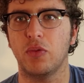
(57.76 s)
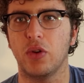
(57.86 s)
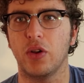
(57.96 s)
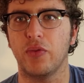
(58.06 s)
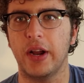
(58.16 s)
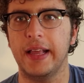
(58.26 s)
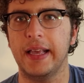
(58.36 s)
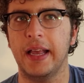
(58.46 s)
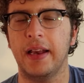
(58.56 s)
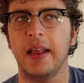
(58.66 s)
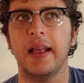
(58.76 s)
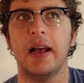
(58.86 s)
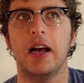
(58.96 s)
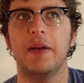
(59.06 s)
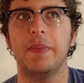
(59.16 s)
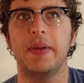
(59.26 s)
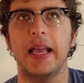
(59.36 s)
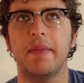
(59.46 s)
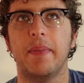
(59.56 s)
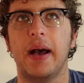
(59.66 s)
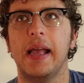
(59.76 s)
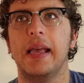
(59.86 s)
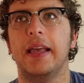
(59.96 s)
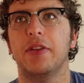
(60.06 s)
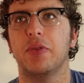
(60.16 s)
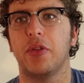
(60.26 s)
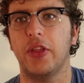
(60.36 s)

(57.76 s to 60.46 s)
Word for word: were running it. Uh, it became a biannual